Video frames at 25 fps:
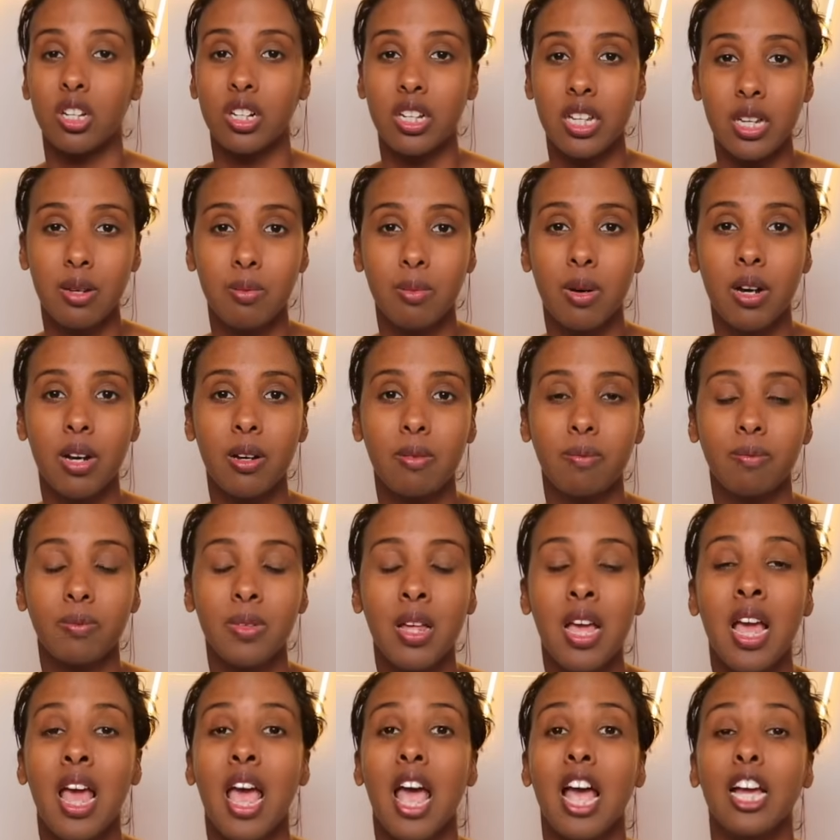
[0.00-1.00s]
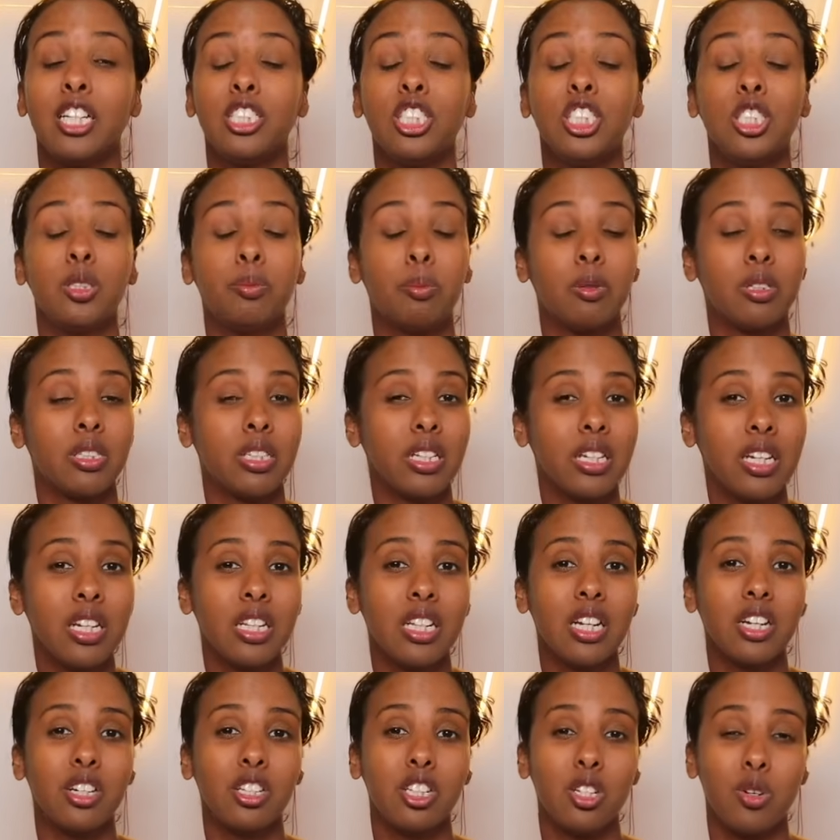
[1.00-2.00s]
on Imma. And she's
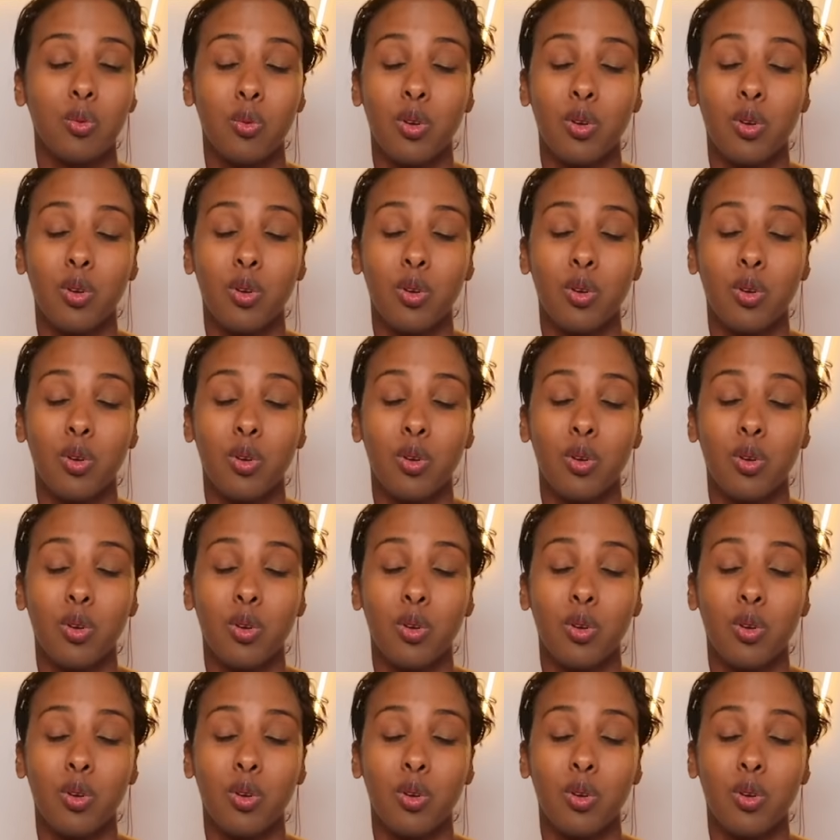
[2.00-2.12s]
particularly